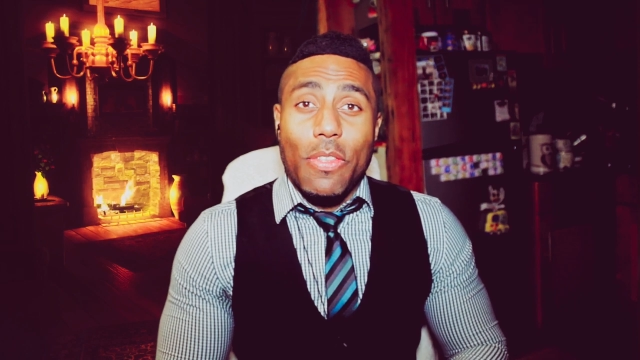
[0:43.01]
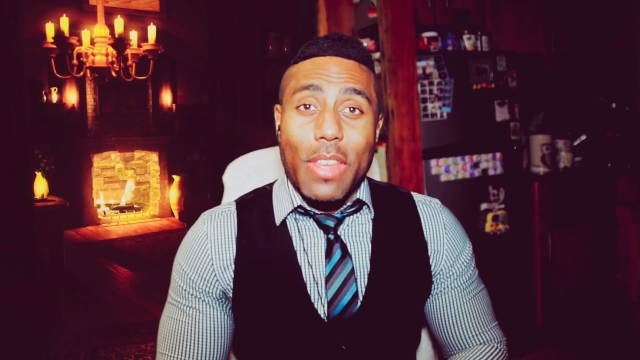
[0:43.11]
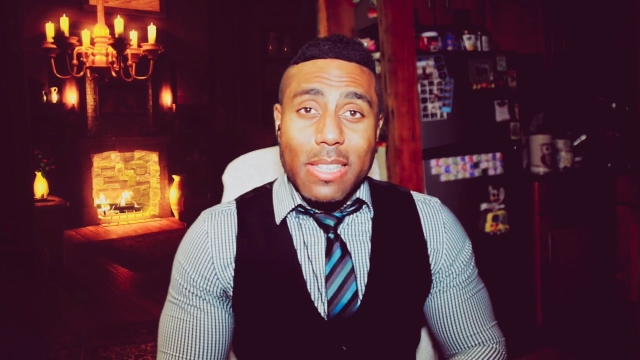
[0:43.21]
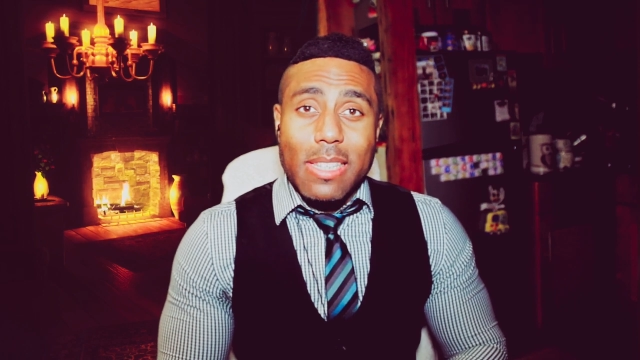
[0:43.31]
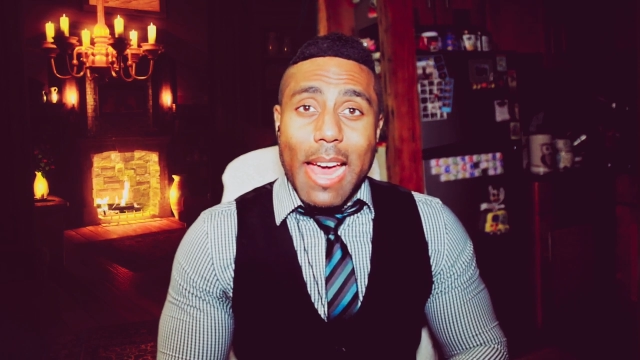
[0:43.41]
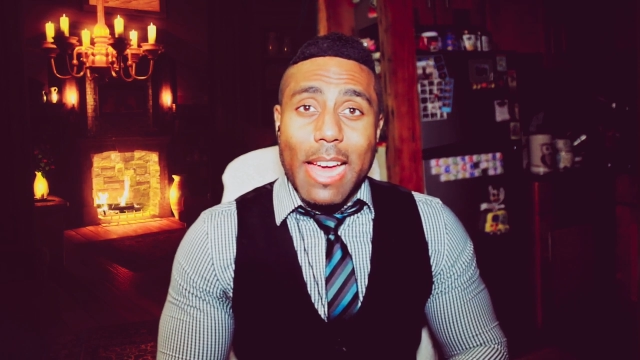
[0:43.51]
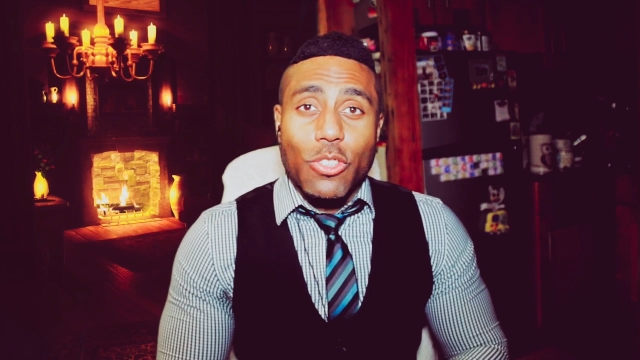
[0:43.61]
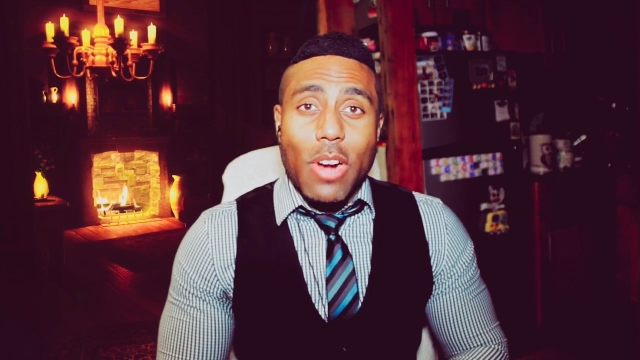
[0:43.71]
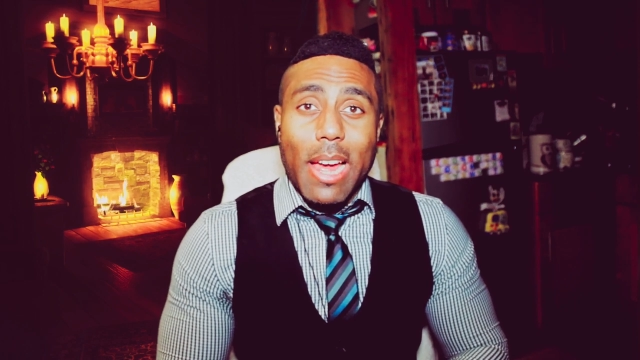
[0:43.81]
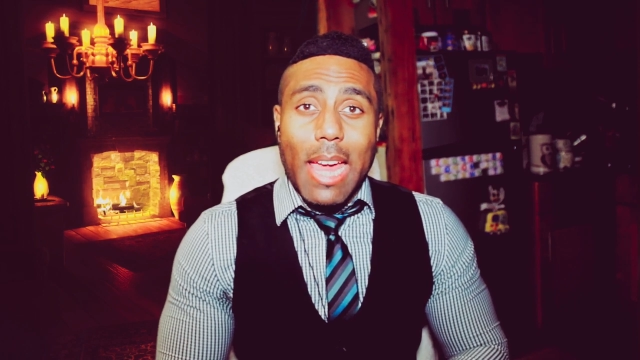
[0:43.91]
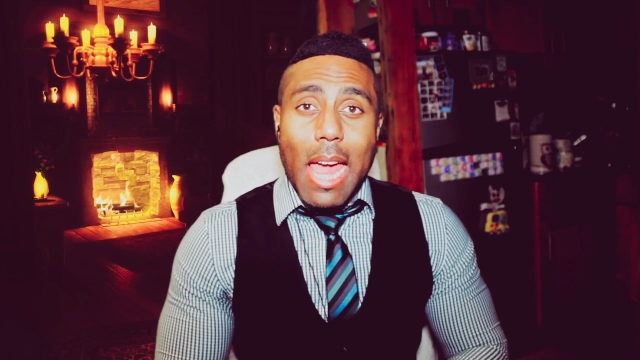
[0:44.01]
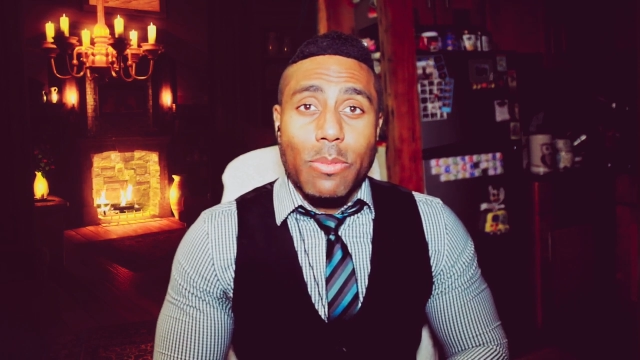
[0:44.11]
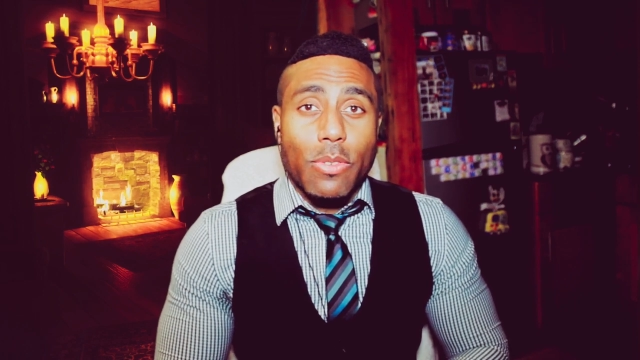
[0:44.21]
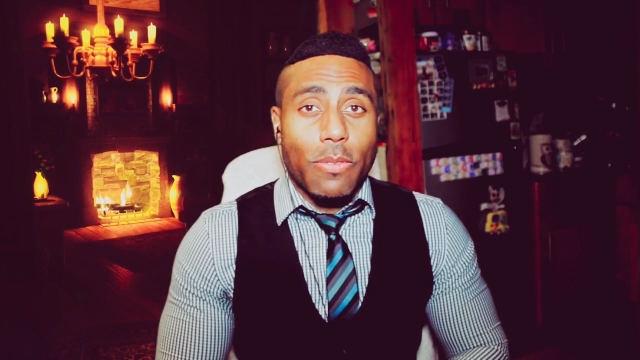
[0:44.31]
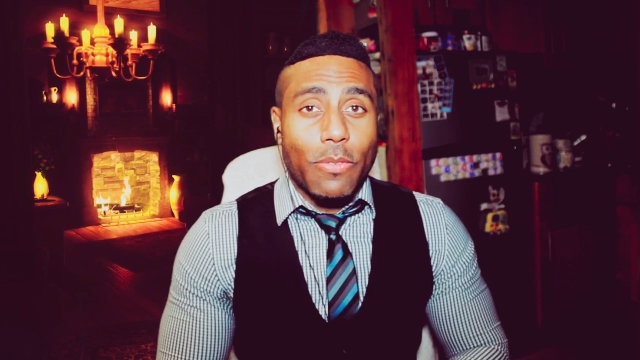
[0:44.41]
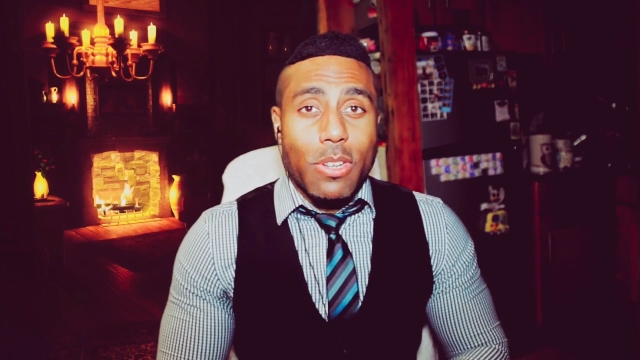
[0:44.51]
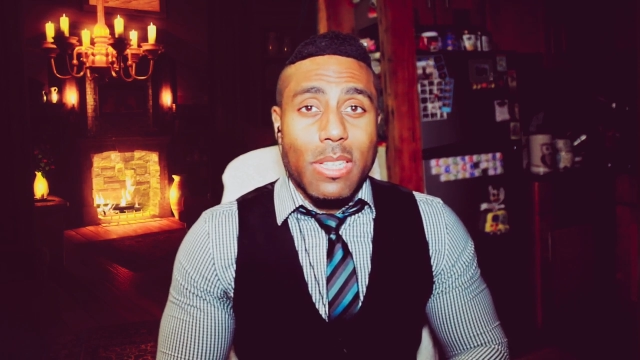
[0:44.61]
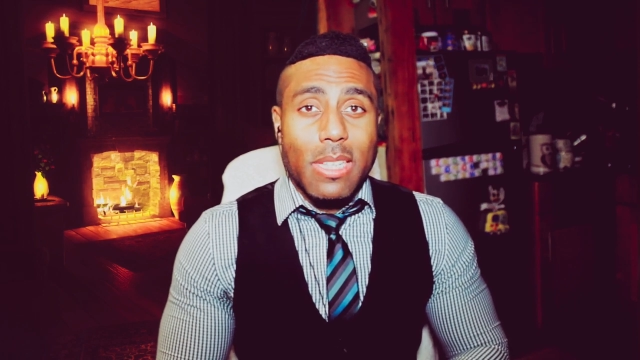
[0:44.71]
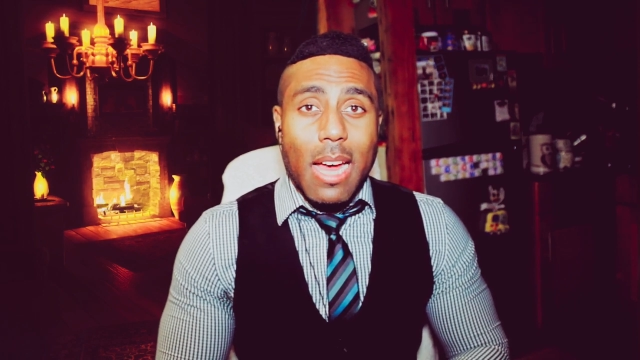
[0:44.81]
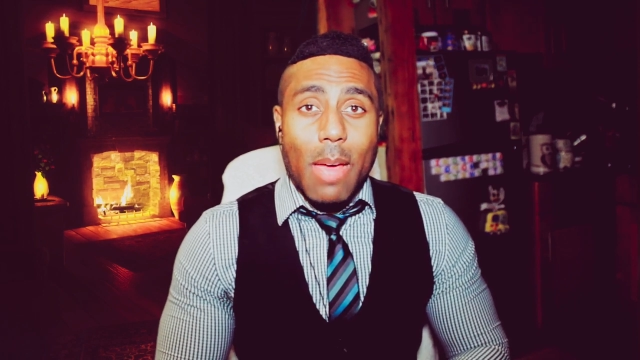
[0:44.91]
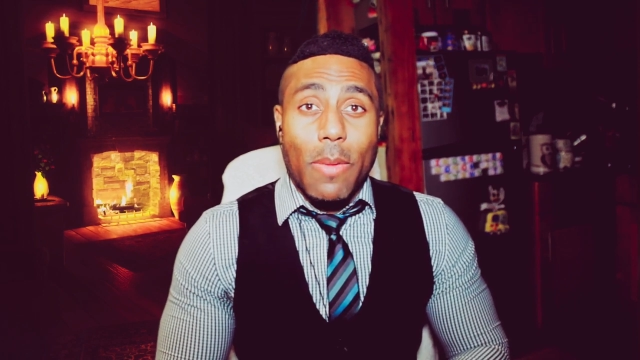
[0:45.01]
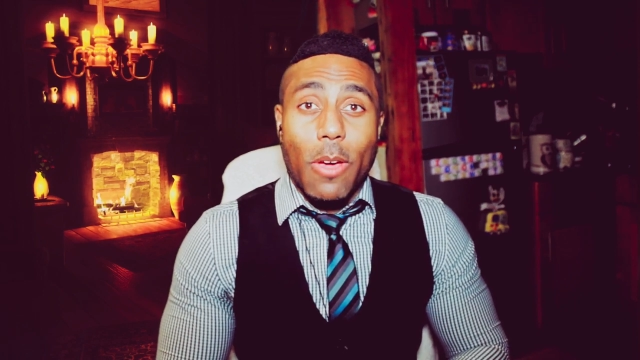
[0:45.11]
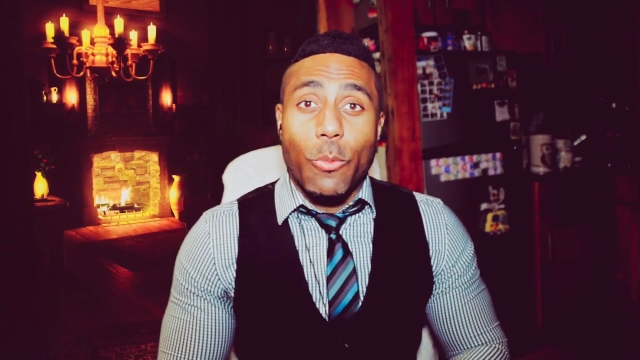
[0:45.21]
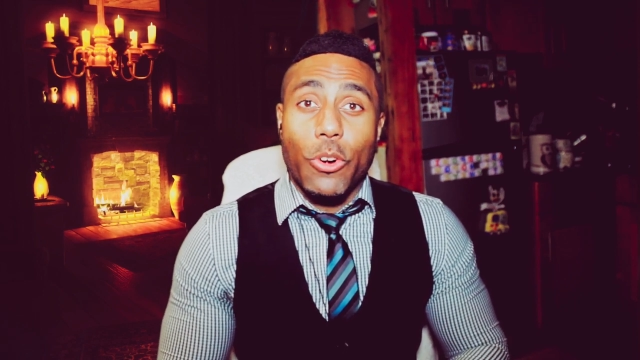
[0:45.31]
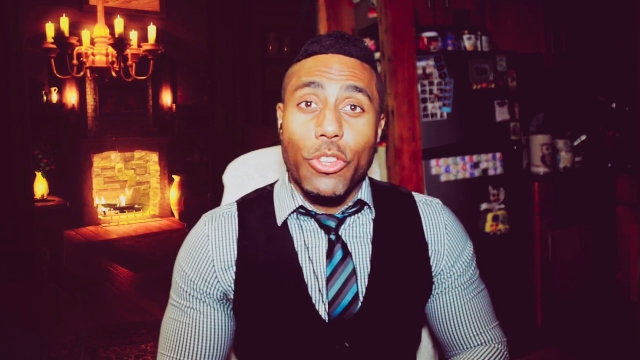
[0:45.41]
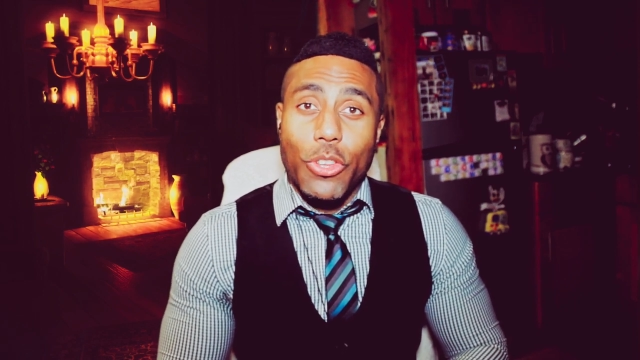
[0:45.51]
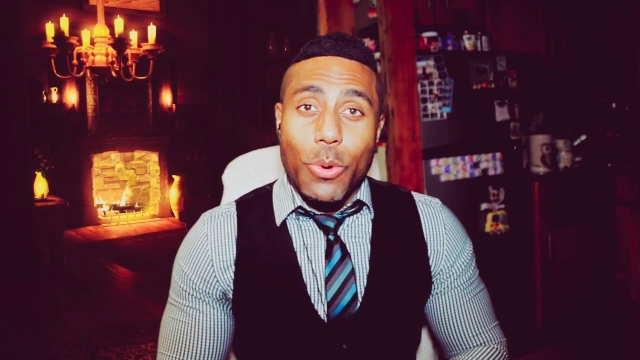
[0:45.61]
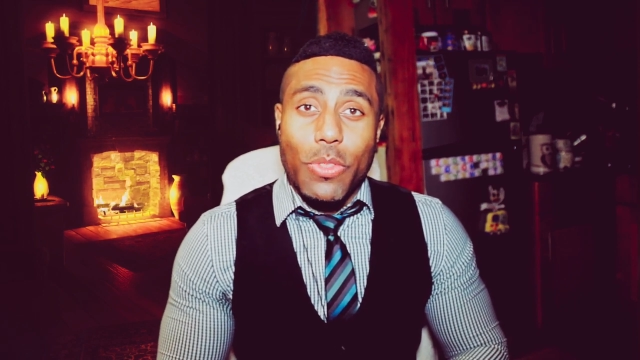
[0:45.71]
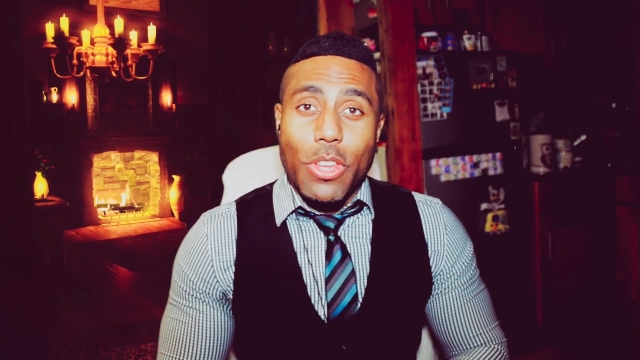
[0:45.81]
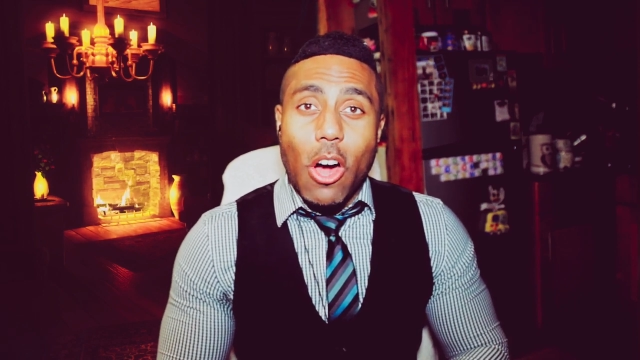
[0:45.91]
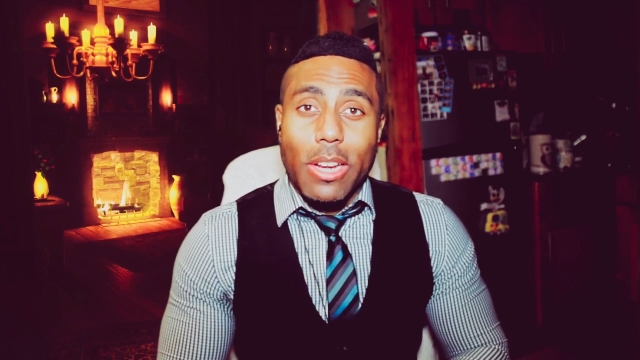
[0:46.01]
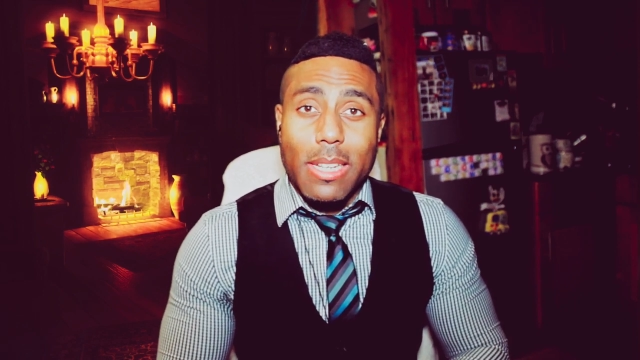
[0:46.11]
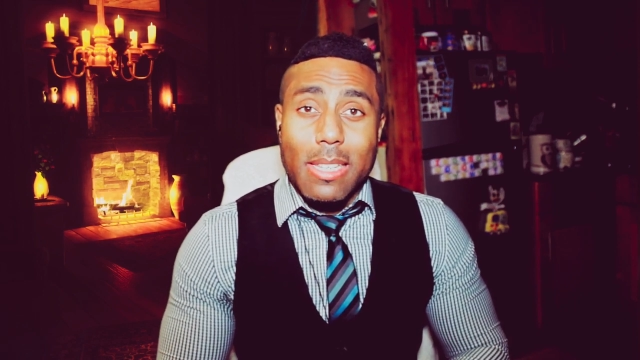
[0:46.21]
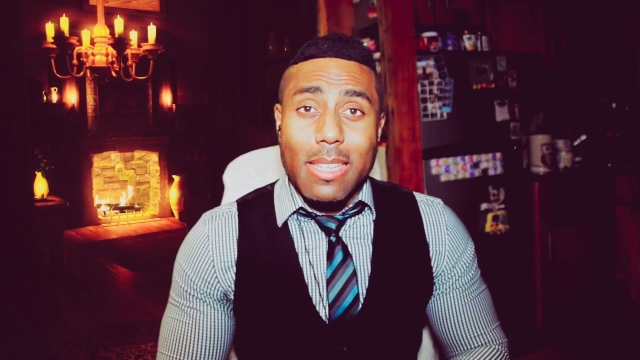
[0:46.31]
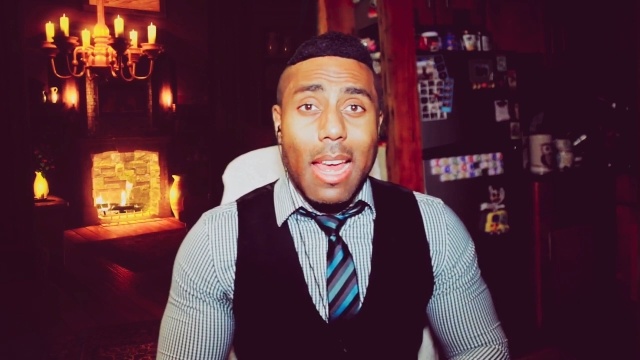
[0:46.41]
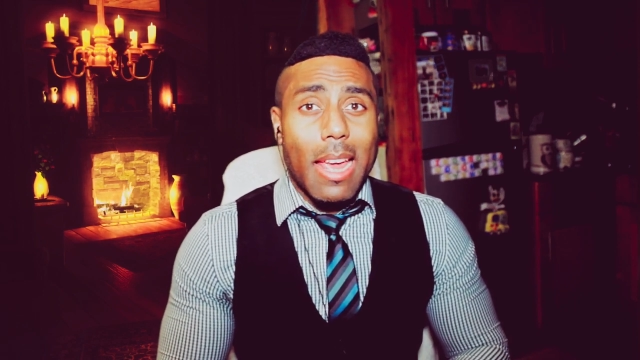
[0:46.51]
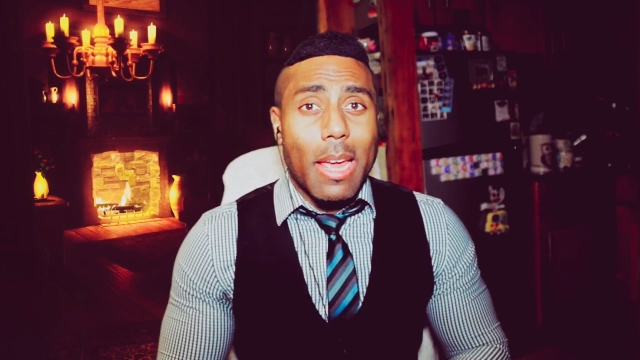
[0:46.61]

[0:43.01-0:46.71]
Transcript: this dad try games for the first time and where you, the audience,